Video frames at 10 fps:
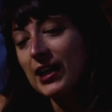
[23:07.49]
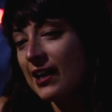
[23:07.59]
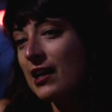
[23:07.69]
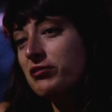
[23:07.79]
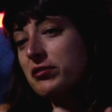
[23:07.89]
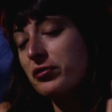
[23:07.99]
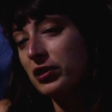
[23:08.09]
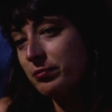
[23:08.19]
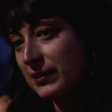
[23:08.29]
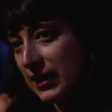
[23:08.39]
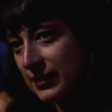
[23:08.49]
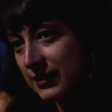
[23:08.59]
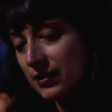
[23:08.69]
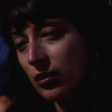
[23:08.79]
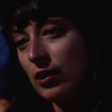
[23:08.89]
I have different
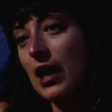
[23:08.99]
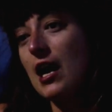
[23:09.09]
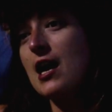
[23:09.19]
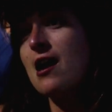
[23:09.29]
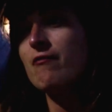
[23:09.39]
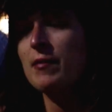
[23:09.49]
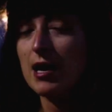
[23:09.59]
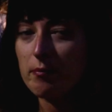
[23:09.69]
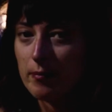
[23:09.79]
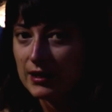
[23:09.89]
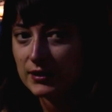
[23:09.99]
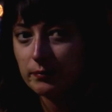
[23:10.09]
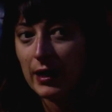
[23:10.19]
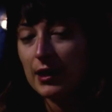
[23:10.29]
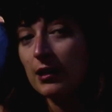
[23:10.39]
plans, or I have
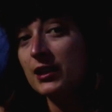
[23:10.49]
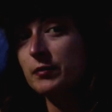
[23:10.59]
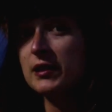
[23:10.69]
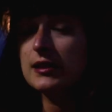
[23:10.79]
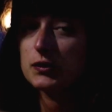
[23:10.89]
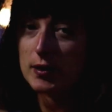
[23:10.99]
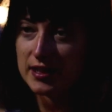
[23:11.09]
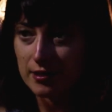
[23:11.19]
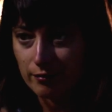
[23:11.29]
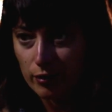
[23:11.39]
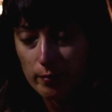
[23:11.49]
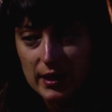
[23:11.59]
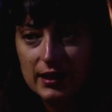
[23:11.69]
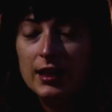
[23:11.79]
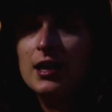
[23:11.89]
my husband is waiting for
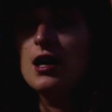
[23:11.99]
me,